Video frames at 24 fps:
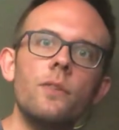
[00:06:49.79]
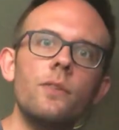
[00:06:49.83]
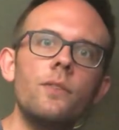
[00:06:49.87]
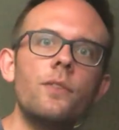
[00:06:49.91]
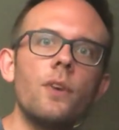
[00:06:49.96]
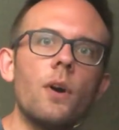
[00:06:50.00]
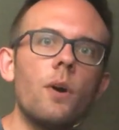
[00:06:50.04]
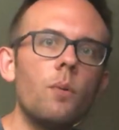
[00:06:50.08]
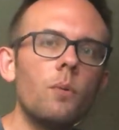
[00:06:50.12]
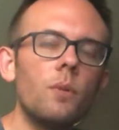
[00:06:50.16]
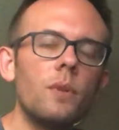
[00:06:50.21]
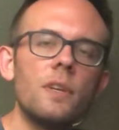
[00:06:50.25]

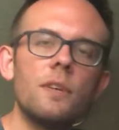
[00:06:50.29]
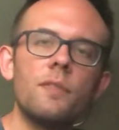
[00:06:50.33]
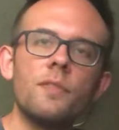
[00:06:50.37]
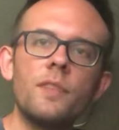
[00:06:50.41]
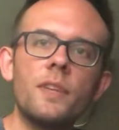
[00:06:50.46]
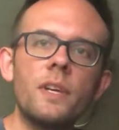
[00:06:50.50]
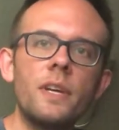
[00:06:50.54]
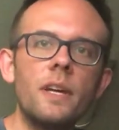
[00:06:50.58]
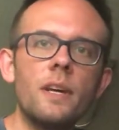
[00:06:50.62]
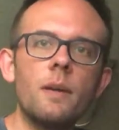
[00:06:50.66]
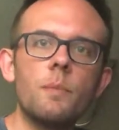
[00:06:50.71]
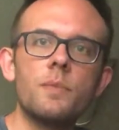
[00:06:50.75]
don't lift
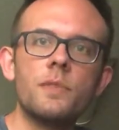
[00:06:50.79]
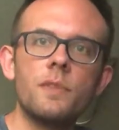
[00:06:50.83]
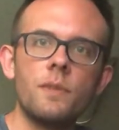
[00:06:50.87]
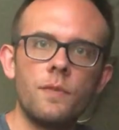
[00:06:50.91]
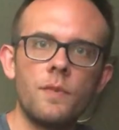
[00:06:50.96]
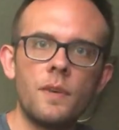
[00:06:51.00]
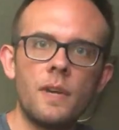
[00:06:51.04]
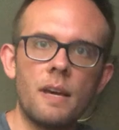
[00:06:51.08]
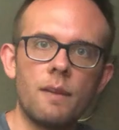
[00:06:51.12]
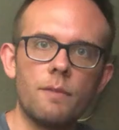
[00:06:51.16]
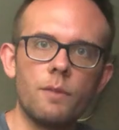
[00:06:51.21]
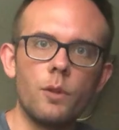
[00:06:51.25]
the hips
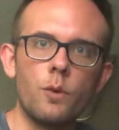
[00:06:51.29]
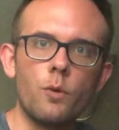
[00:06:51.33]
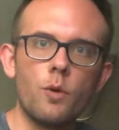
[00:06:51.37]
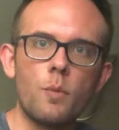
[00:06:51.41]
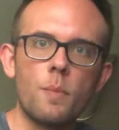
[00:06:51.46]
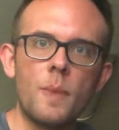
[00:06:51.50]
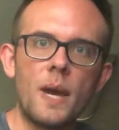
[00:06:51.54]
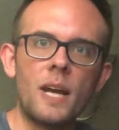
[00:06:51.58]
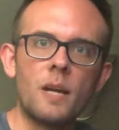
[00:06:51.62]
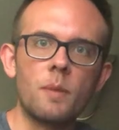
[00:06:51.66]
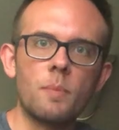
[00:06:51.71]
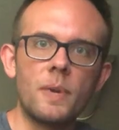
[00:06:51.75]
if you have lower
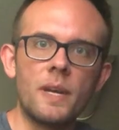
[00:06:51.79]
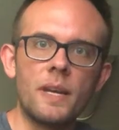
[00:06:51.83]
back